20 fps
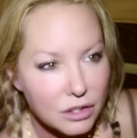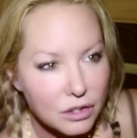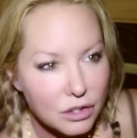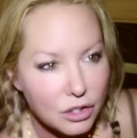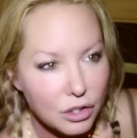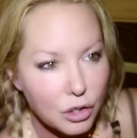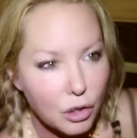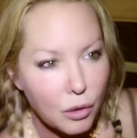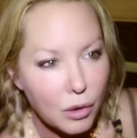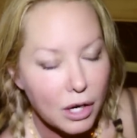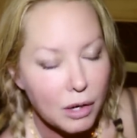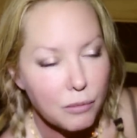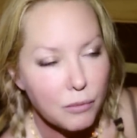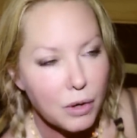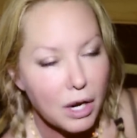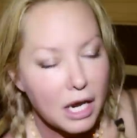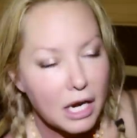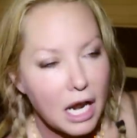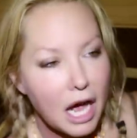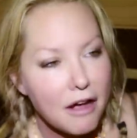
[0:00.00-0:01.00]
you know,
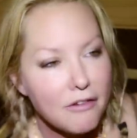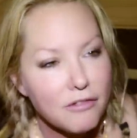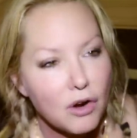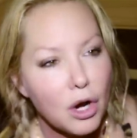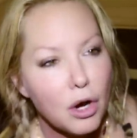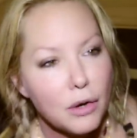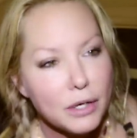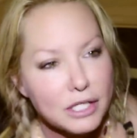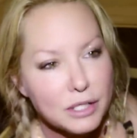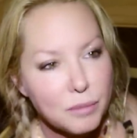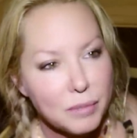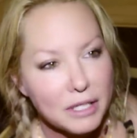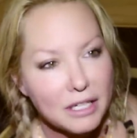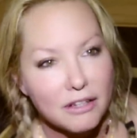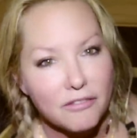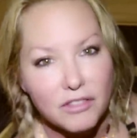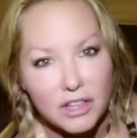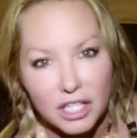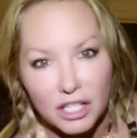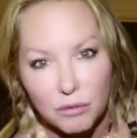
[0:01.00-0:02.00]
and, and I've always
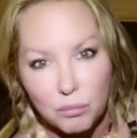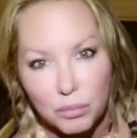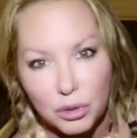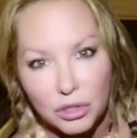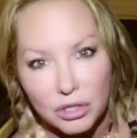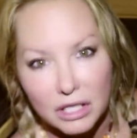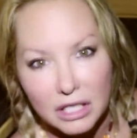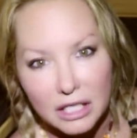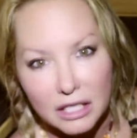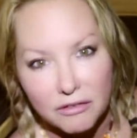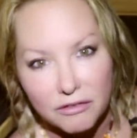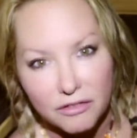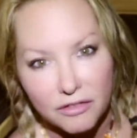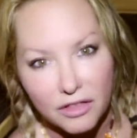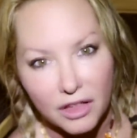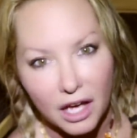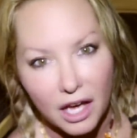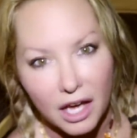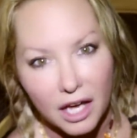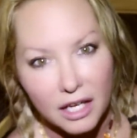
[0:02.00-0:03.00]
been of the
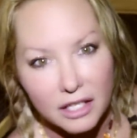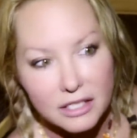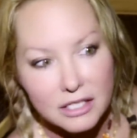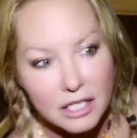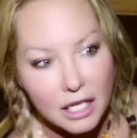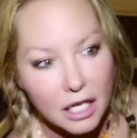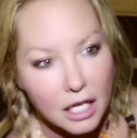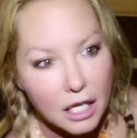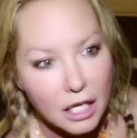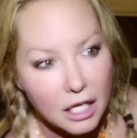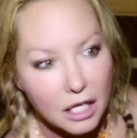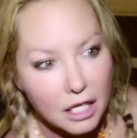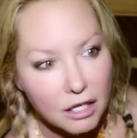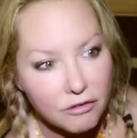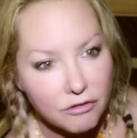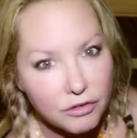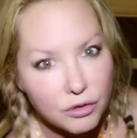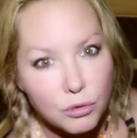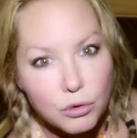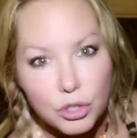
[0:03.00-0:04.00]
belief that
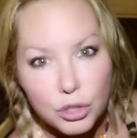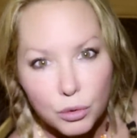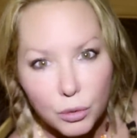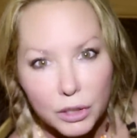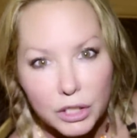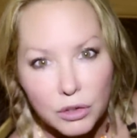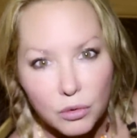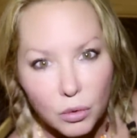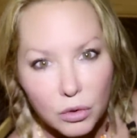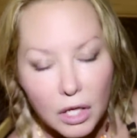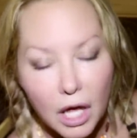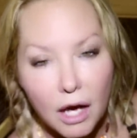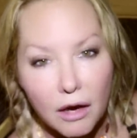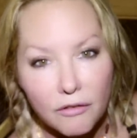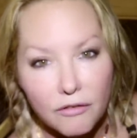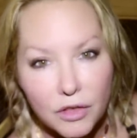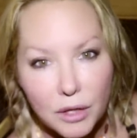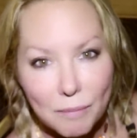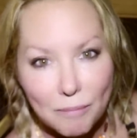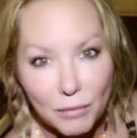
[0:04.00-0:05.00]
if you do what you
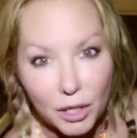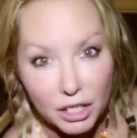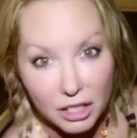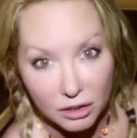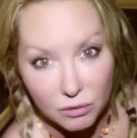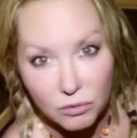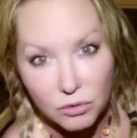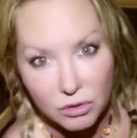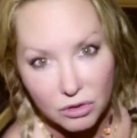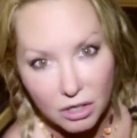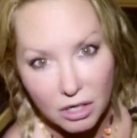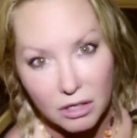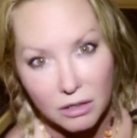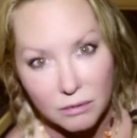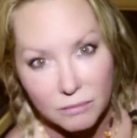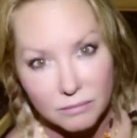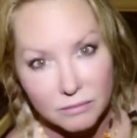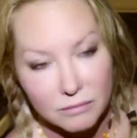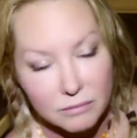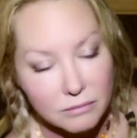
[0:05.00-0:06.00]
love, the money will
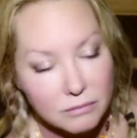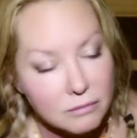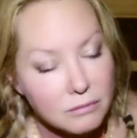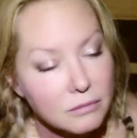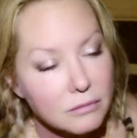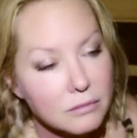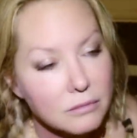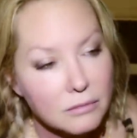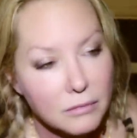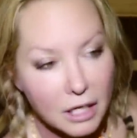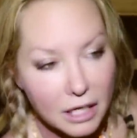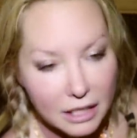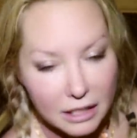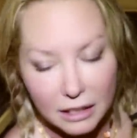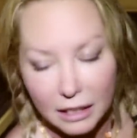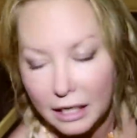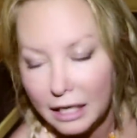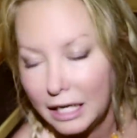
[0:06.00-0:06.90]
come, right?